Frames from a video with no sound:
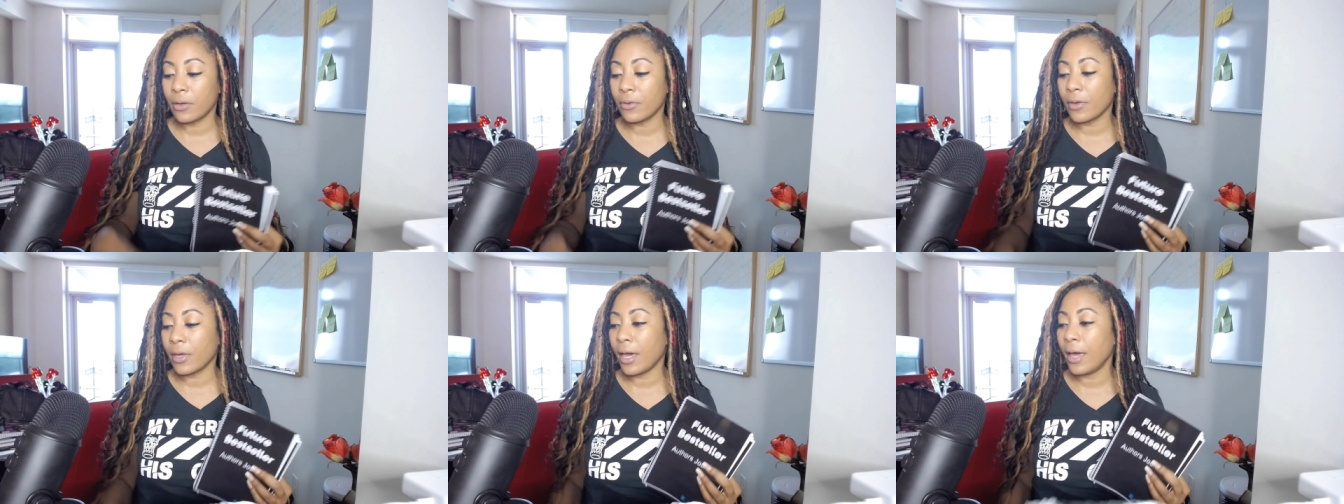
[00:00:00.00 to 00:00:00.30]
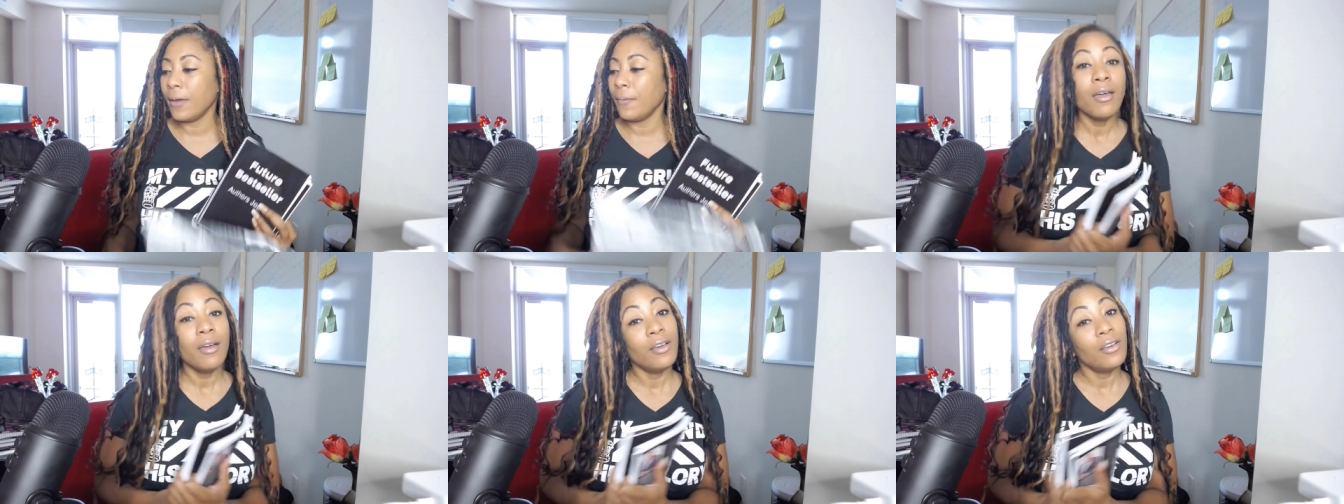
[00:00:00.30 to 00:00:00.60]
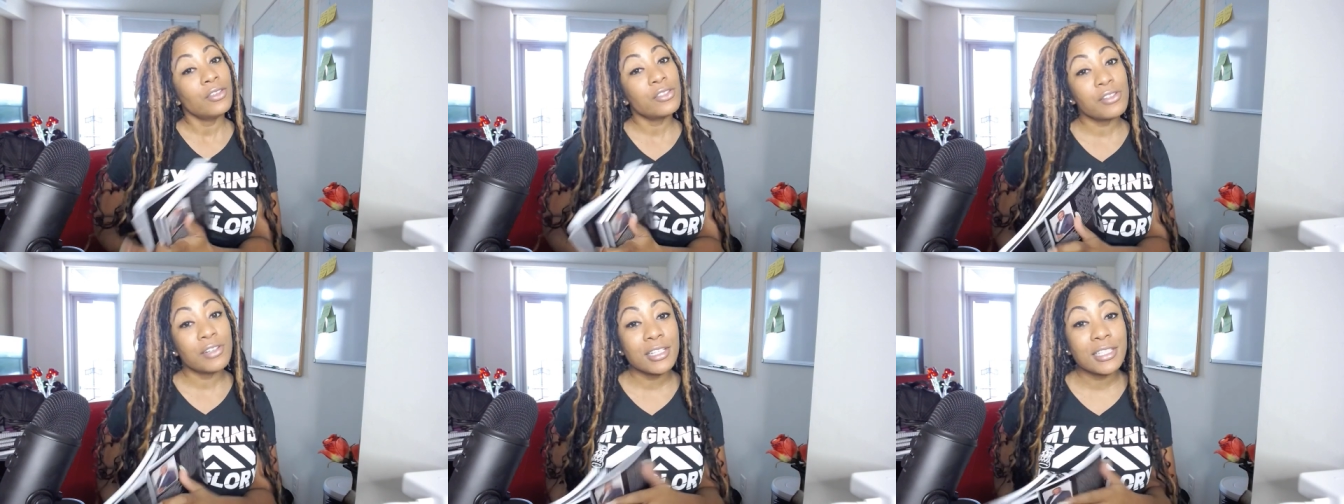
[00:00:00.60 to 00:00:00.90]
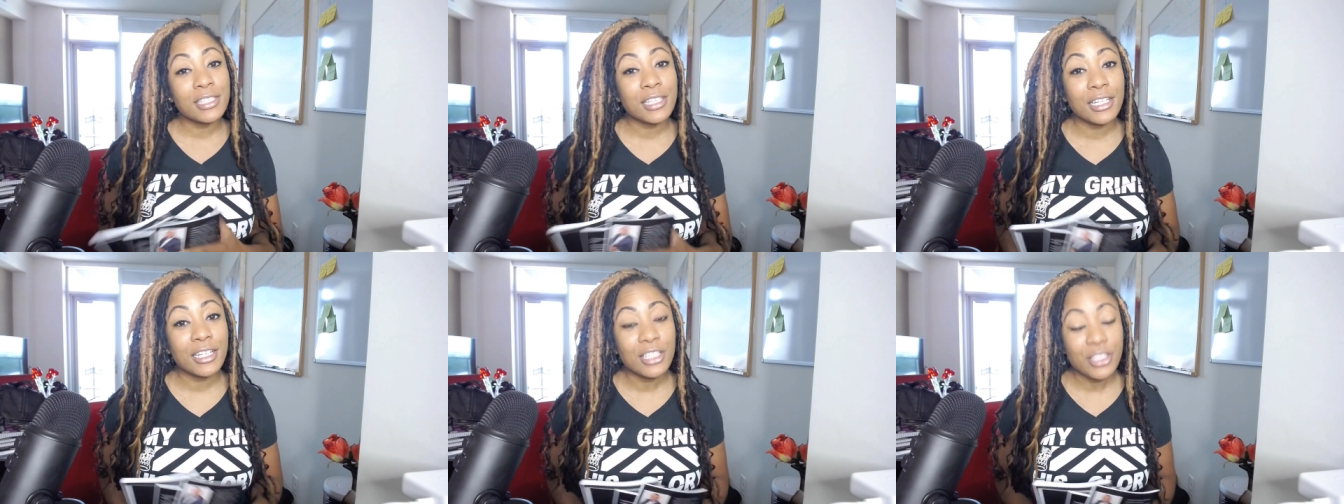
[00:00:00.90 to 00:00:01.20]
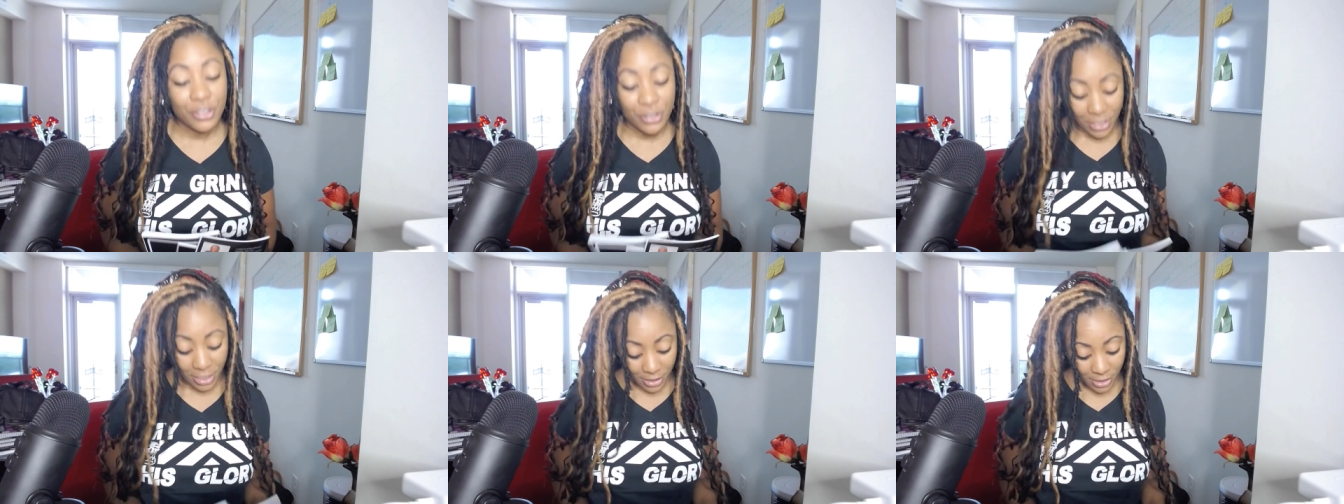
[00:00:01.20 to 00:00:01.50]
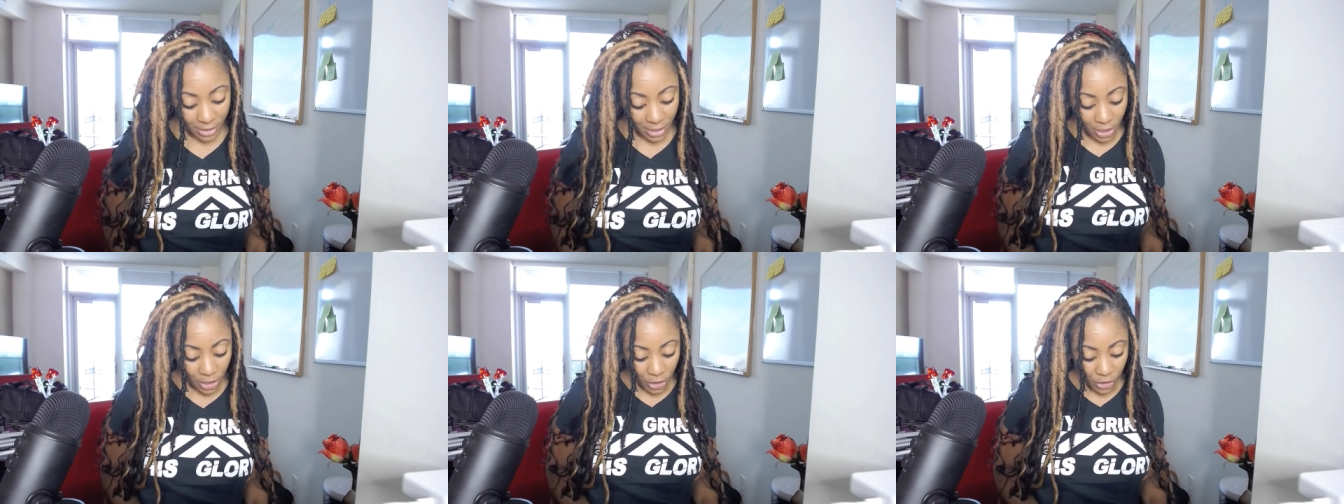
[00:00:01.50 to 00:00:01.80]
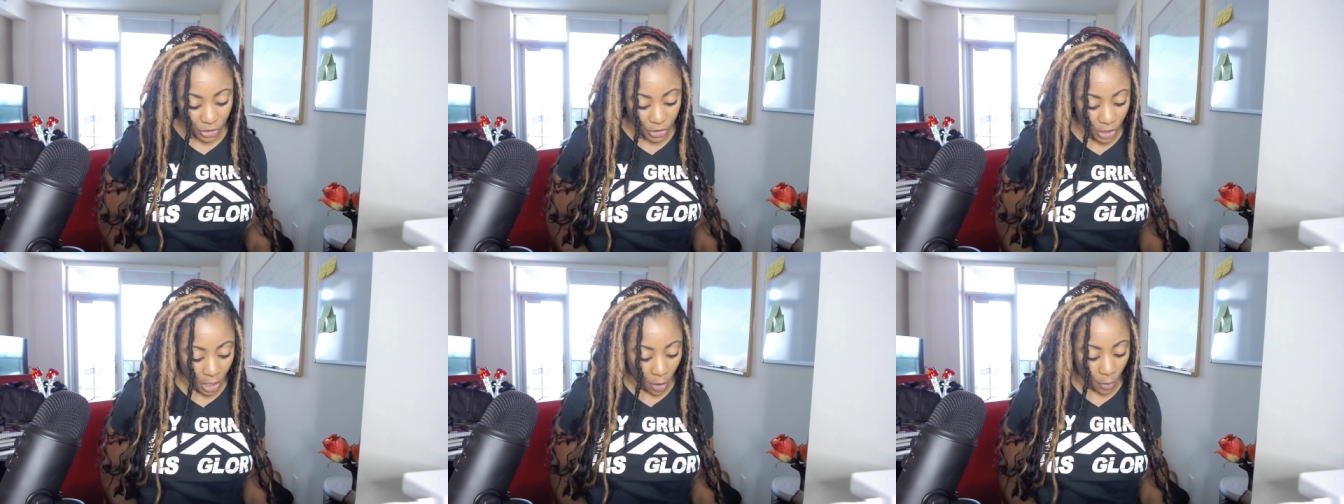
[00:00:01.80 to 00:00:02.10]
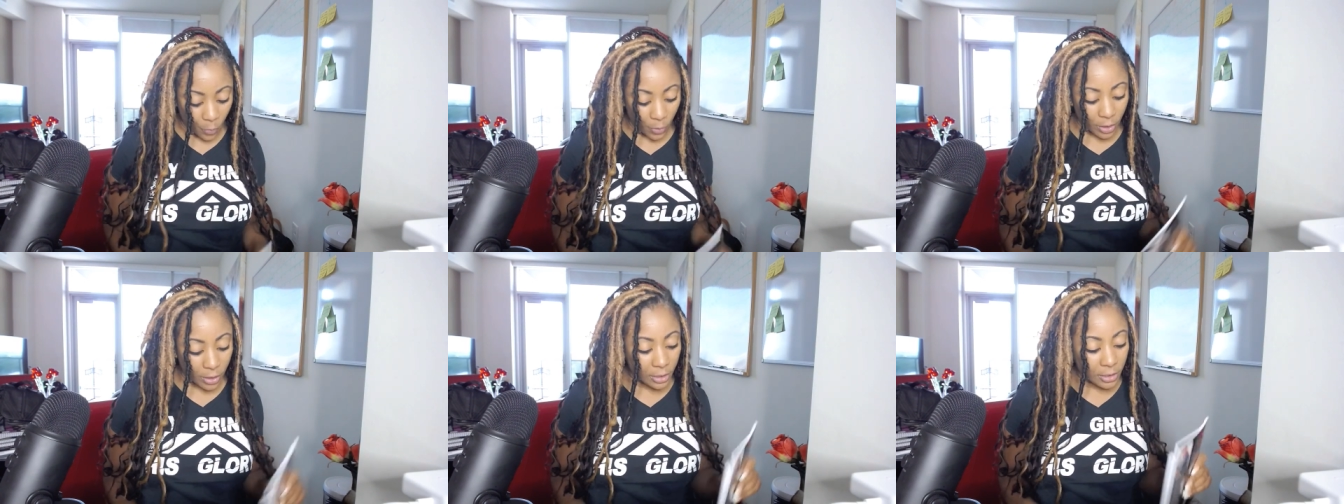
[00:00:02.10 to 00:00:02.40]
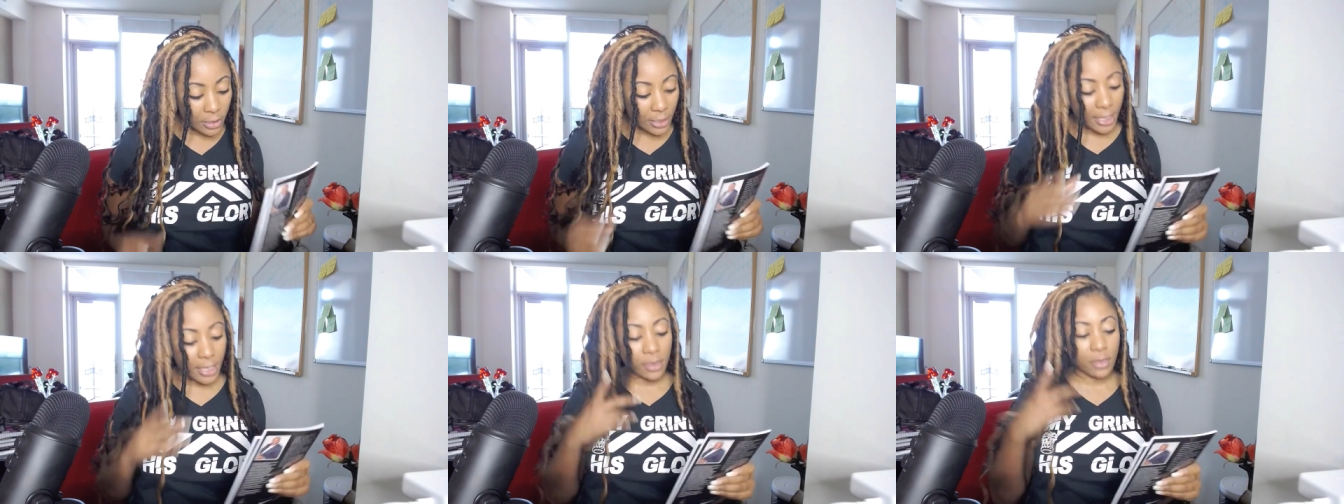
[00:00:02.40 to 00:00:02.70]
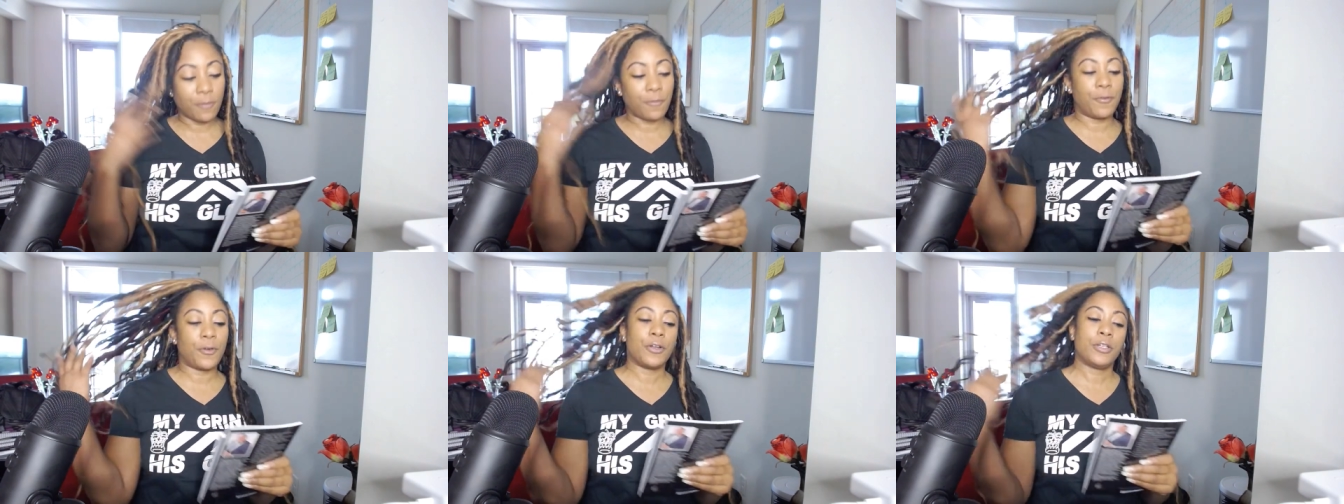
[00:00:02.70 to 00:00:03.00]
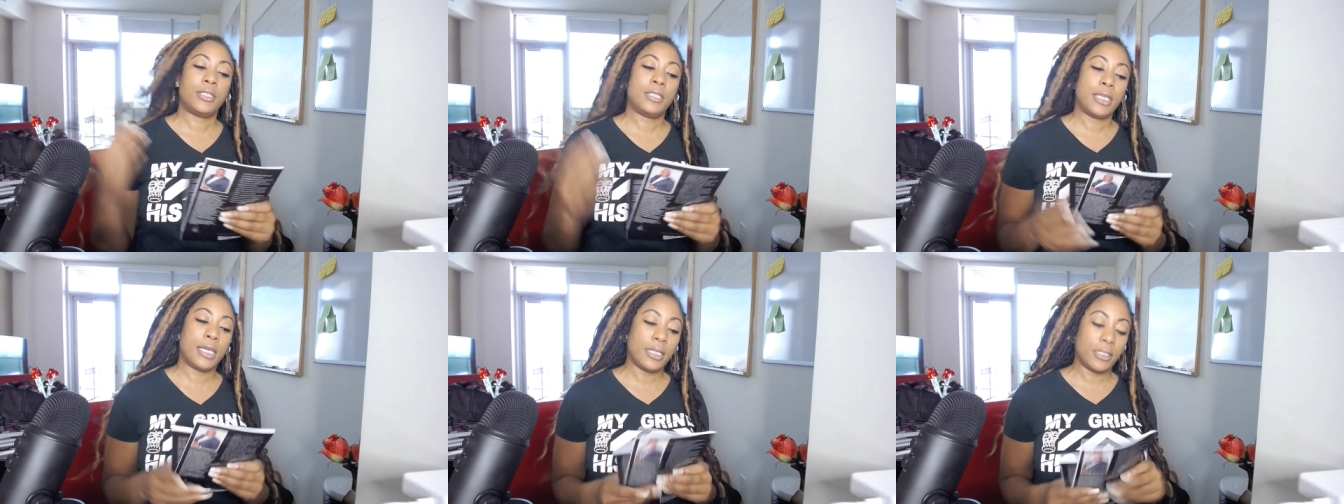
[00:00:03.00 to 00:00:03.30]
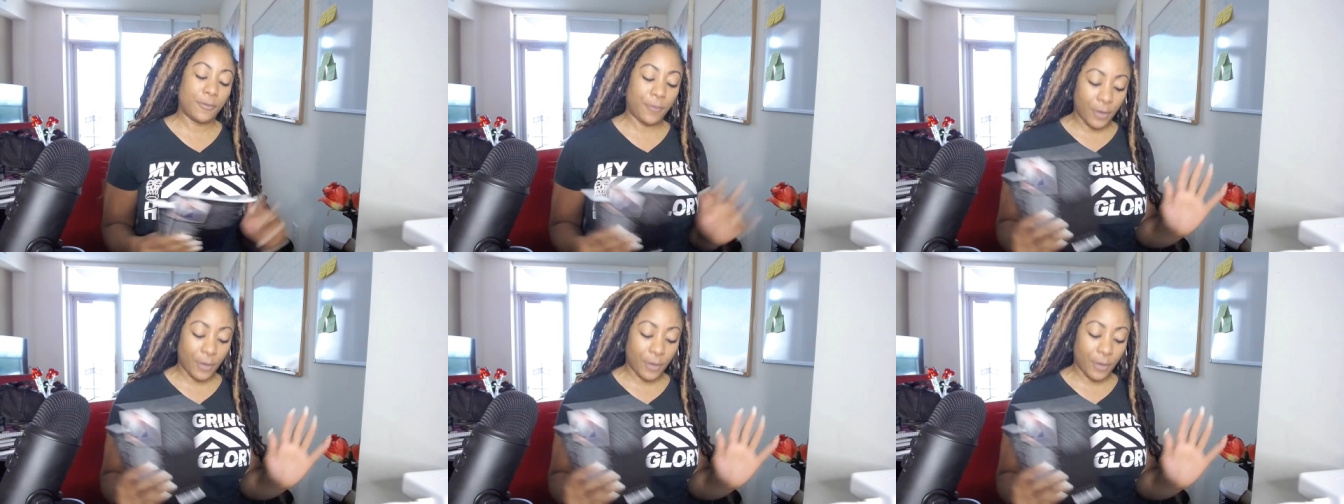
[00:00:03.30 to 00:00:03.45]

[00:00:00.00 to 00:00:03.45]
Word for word: Okay, so let's get into this. So we're gonna look at the first things.